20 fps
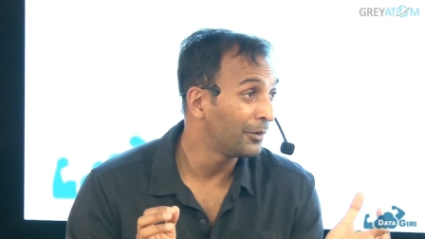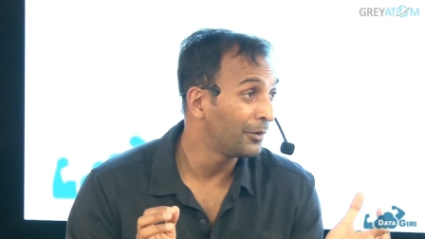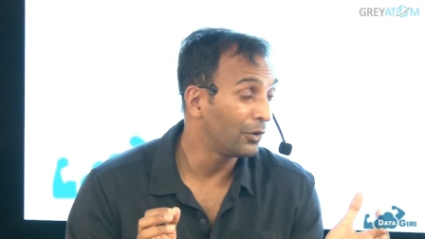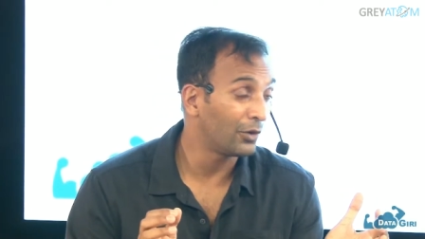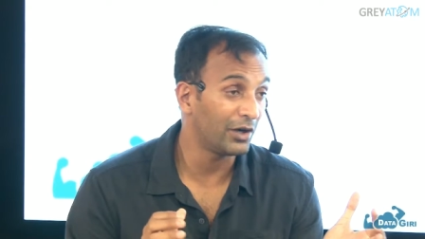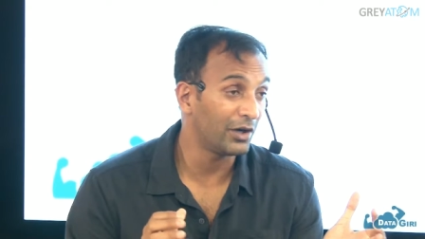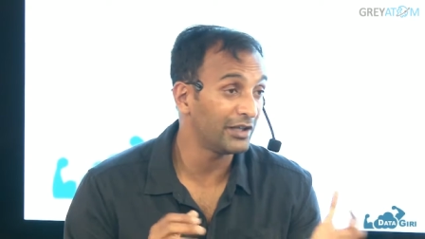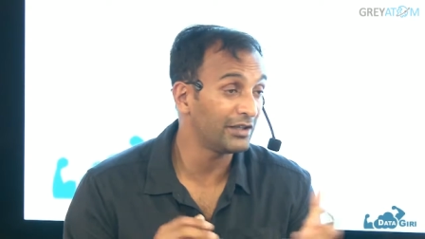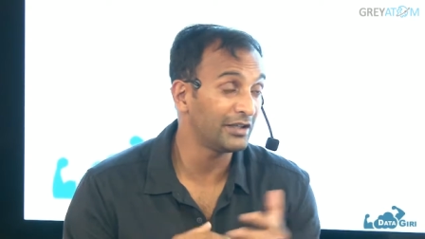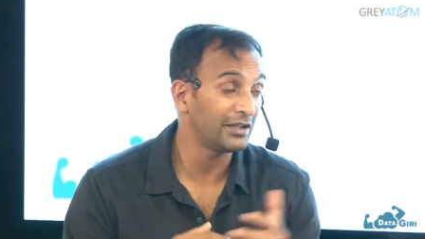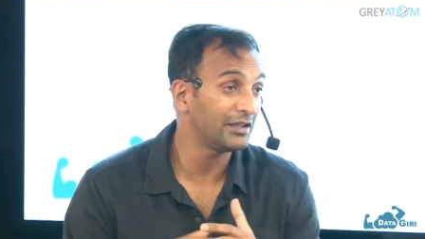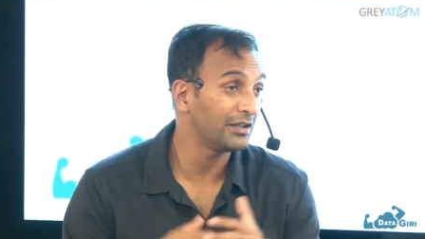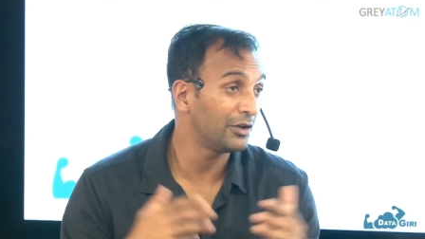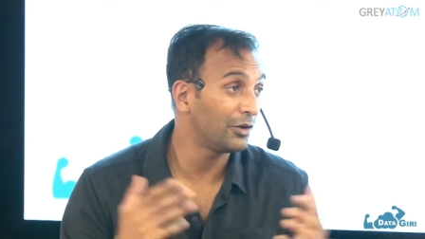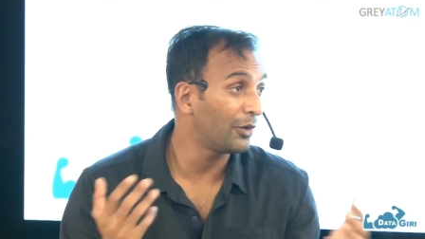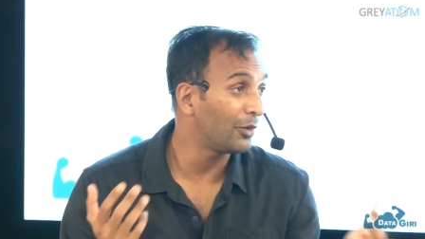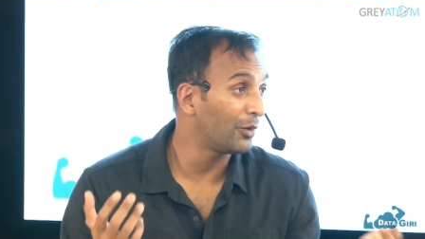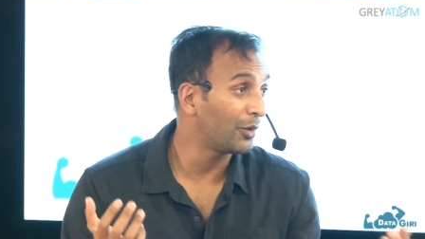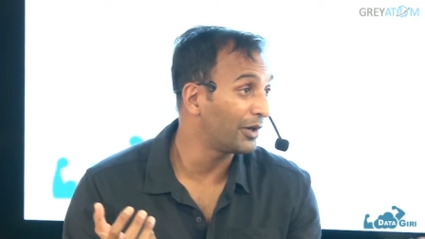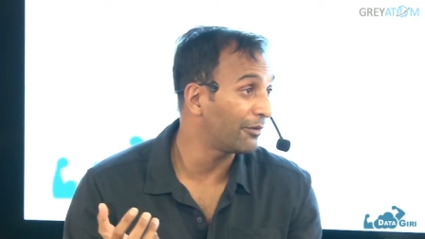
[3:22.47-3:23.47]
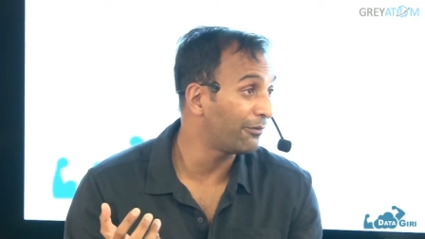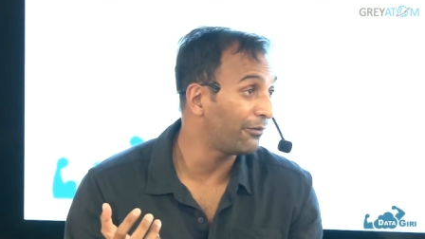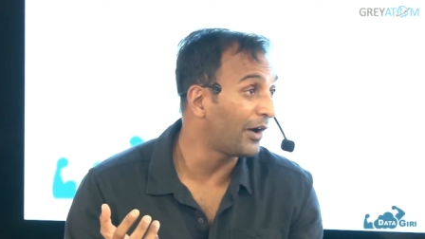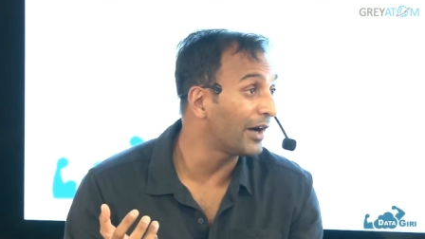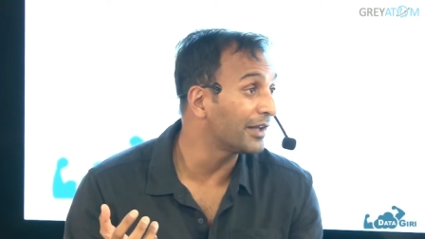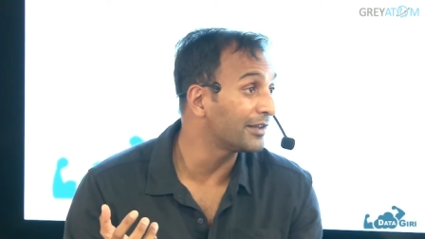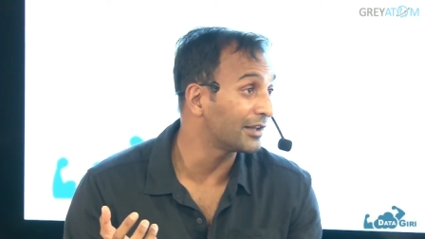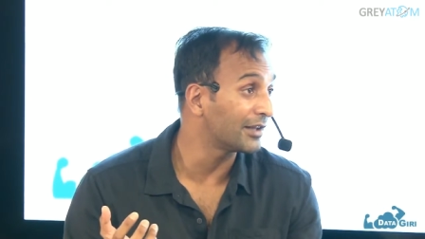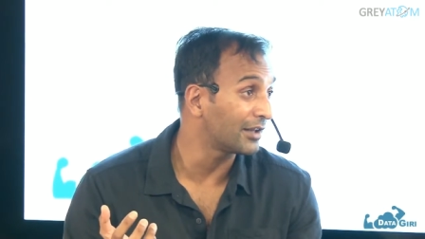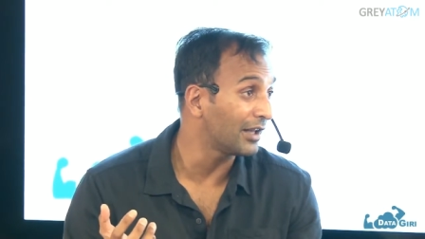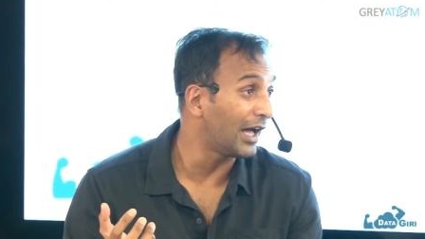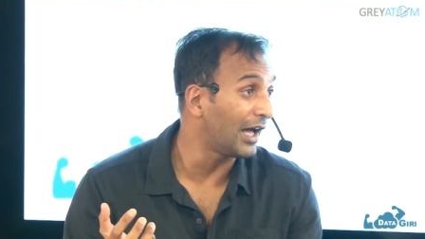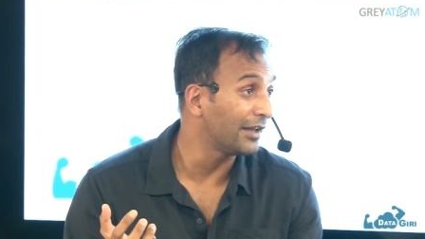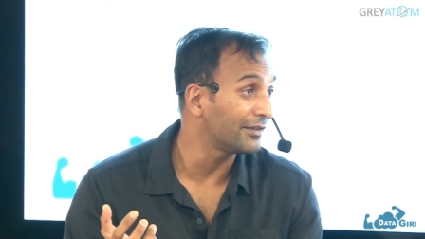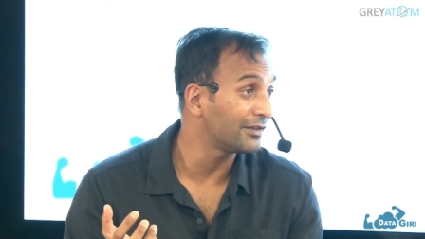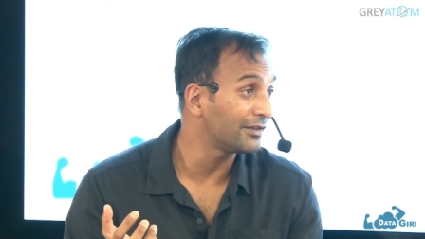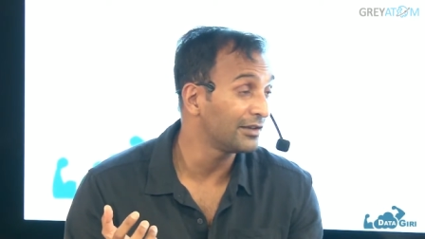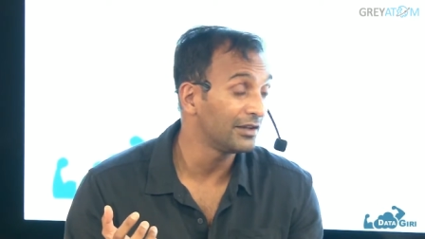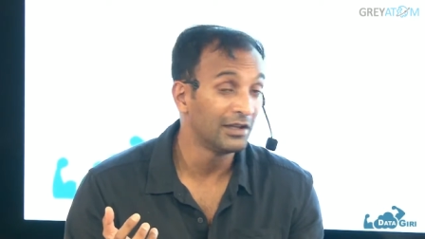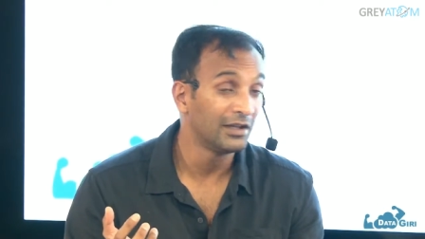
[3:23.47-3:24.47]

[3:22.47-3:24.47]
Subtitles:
or I didn't know where to find the class.